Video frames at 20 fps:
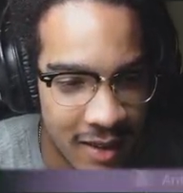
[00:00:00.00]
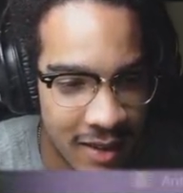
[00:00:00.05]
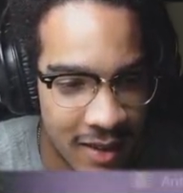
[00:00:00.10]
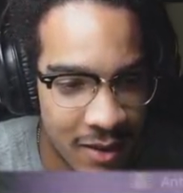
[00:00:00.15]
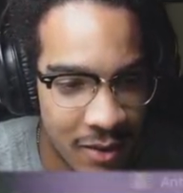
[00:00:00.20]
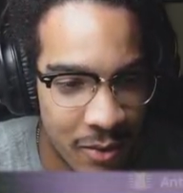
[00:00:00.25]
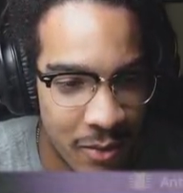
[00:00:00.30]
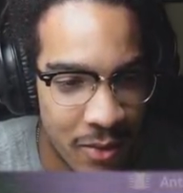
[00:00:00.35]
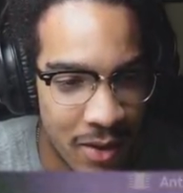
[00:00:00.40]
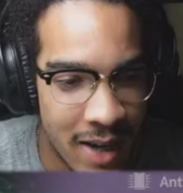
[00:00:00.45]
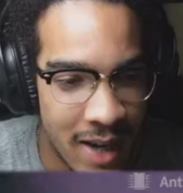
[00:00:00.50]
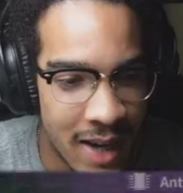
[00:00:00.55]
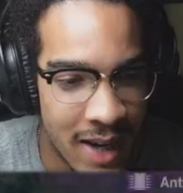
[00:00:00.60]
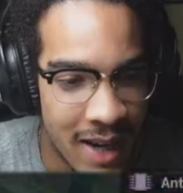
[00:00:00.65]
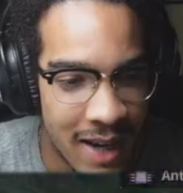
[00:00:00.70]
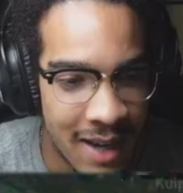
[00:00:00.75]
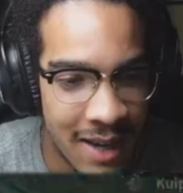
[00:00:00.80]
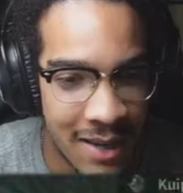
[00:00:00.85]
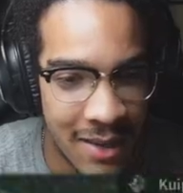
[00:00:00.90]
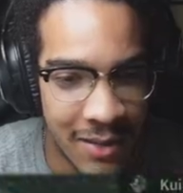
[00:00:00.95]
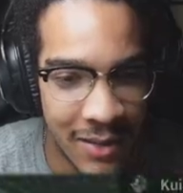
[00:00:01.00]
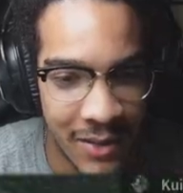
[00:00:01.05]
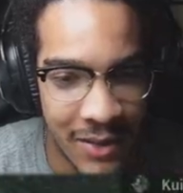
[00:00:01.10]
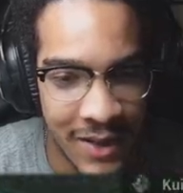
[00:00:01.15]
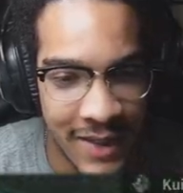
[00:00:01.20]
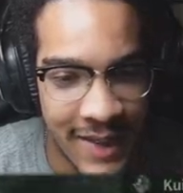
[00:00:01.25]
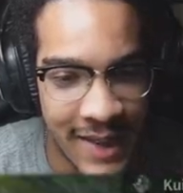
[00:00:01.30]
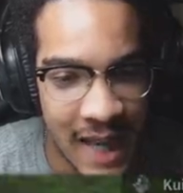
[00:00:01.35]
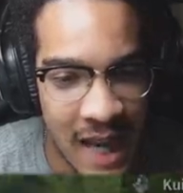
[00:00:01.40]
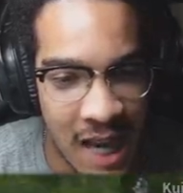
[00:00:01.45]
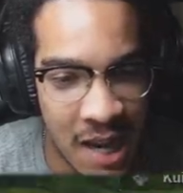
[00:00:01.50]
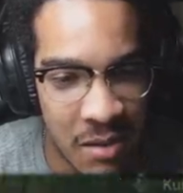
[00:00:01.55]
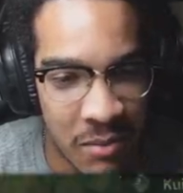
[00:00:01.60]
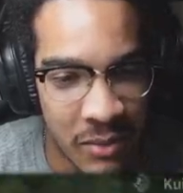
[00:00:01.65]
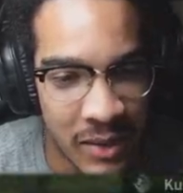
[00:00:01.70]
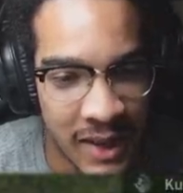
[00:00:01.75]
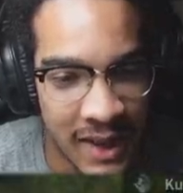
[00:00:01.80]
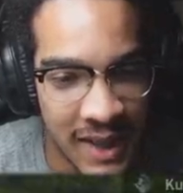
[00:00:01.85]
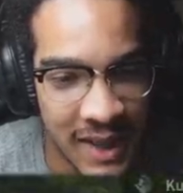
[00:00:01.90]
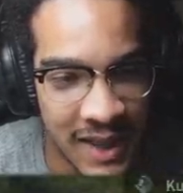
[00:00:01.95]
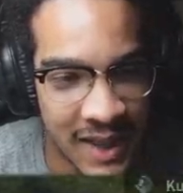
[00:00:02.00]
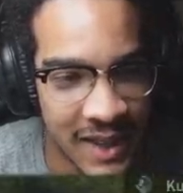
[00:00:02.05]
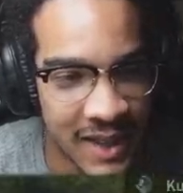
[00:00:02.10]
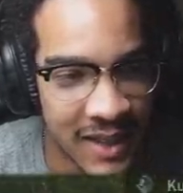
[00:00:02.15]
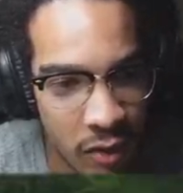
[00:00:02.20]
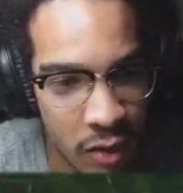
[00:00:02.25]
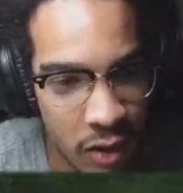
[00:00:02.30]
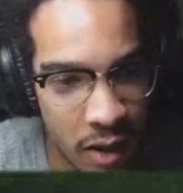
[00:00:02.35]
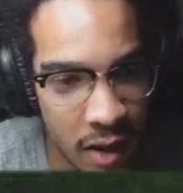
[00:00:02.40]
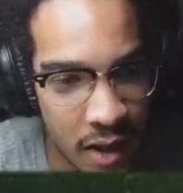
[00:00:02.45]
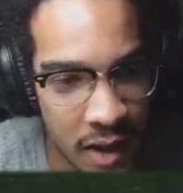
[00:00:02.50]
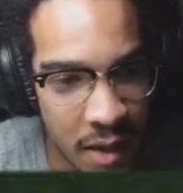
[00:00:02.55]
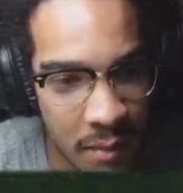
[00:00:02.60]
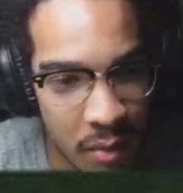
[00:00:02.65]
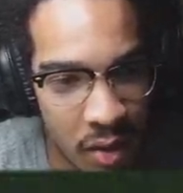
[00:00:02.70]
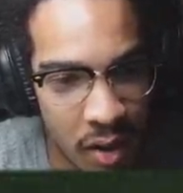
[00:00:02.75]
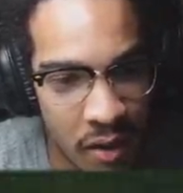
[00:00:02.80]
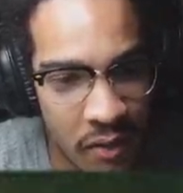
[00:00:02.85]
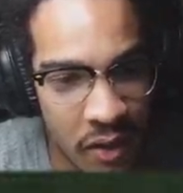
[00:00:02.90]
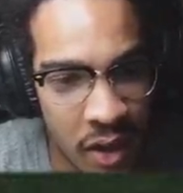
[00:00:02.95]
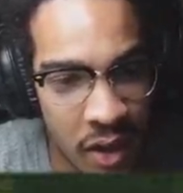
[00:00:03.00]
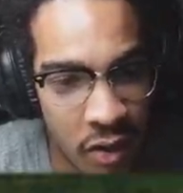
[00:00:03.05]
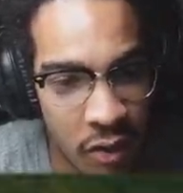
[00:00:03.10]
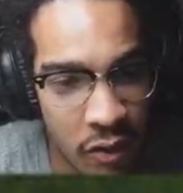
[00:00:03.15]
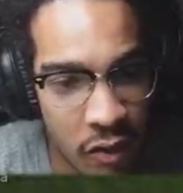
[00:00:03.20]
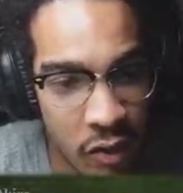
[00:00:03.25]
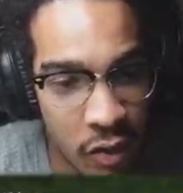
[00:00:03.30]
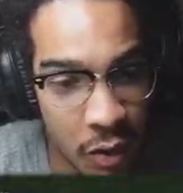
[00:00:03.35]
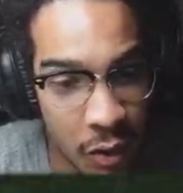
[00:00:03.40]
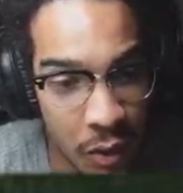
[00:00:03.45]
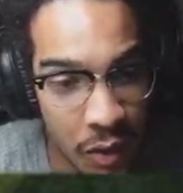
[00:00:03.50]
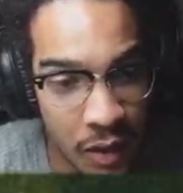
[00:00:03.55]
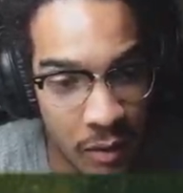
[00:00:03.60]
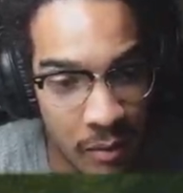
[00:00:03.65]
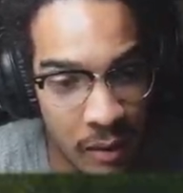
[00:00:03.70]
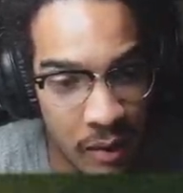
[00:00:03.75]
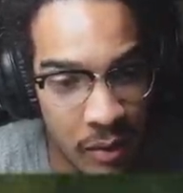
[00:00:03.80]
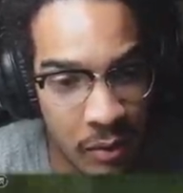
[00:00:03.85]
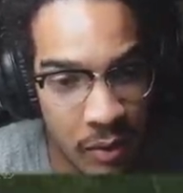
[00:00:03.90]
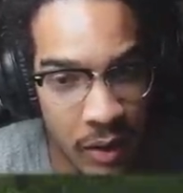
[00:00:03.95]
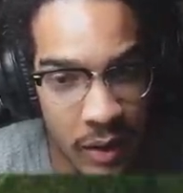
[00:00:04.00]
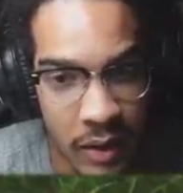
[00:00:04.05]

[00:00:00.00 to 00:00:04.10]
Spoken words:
Wow, the damage. And I'm not even level 30, by the way.